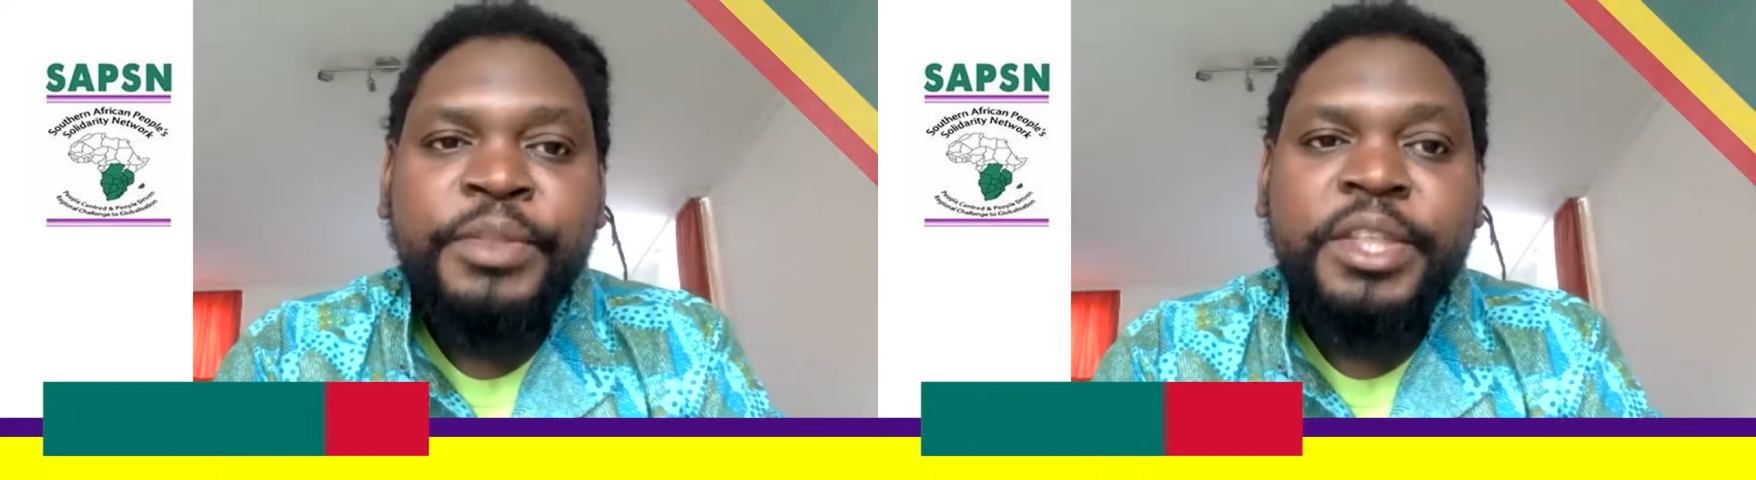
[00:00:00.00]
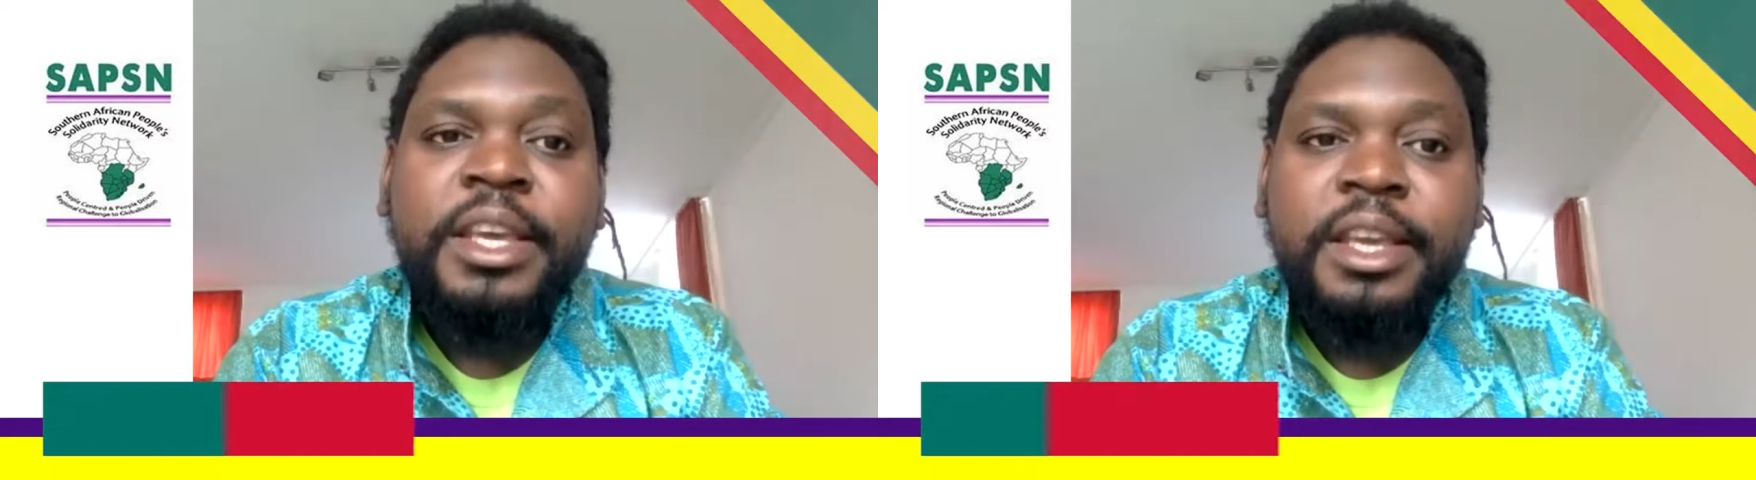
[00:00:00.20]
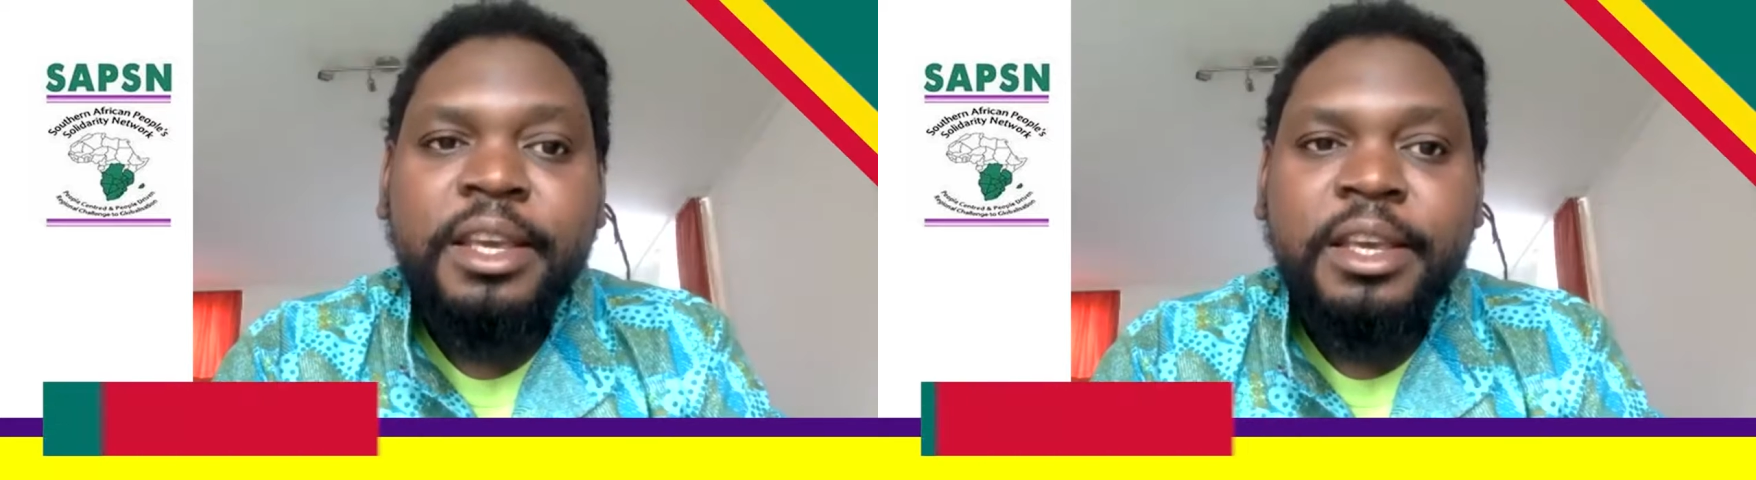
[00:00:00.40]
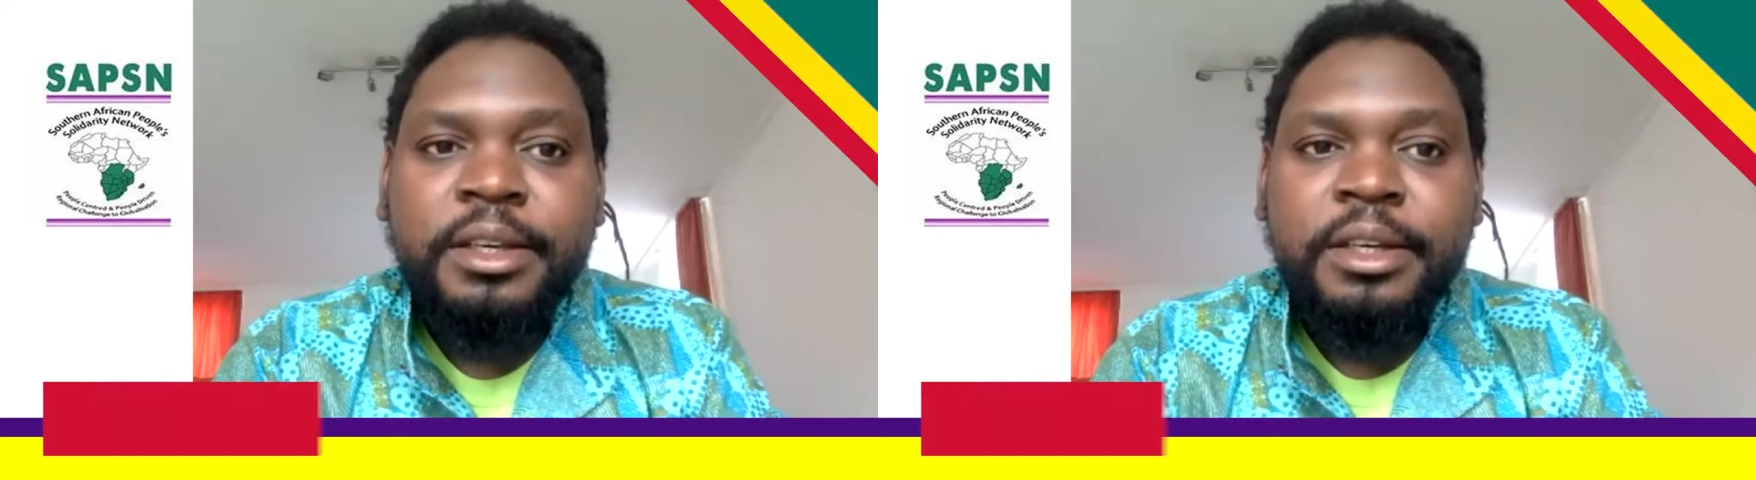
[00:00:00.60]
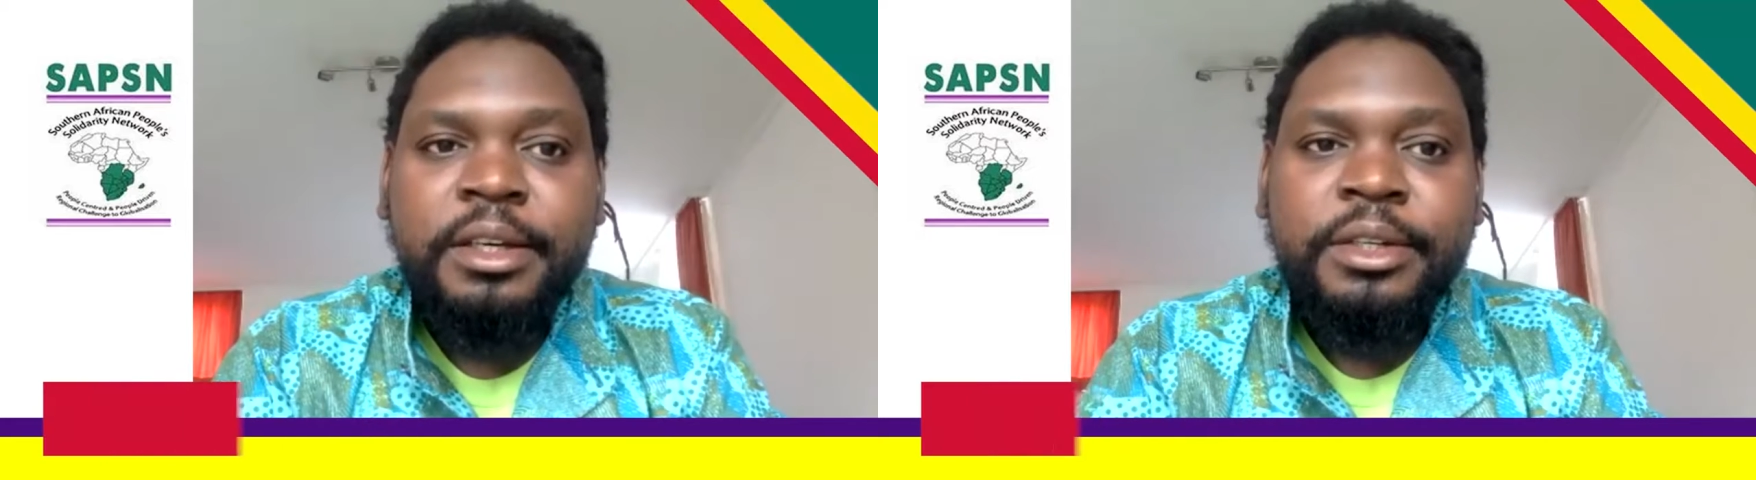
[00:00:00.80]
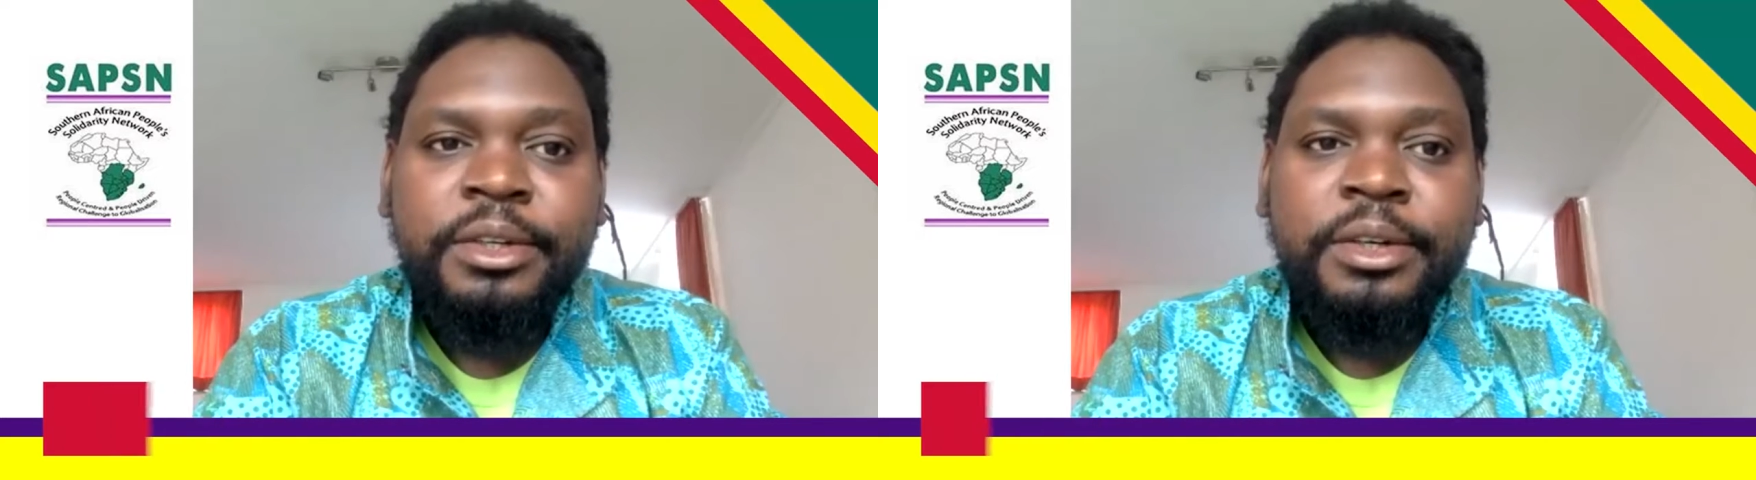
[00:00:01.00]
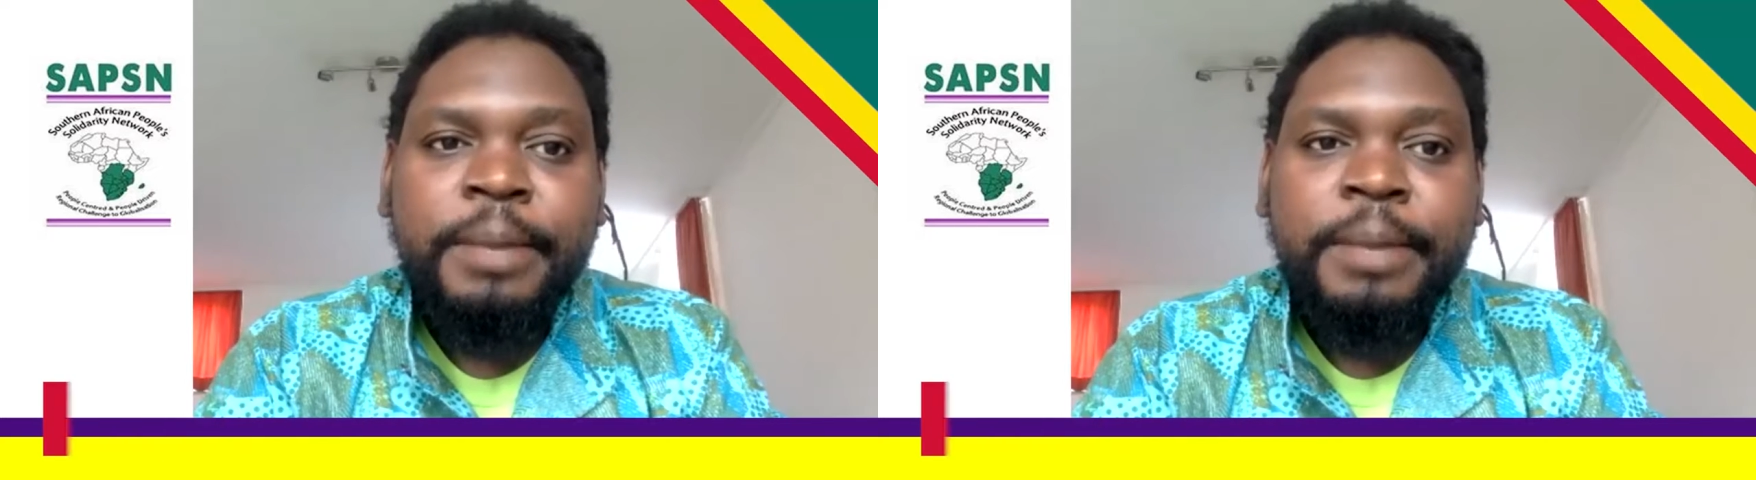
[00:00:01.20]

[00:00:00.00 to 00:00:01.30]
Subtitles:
thinking, you know,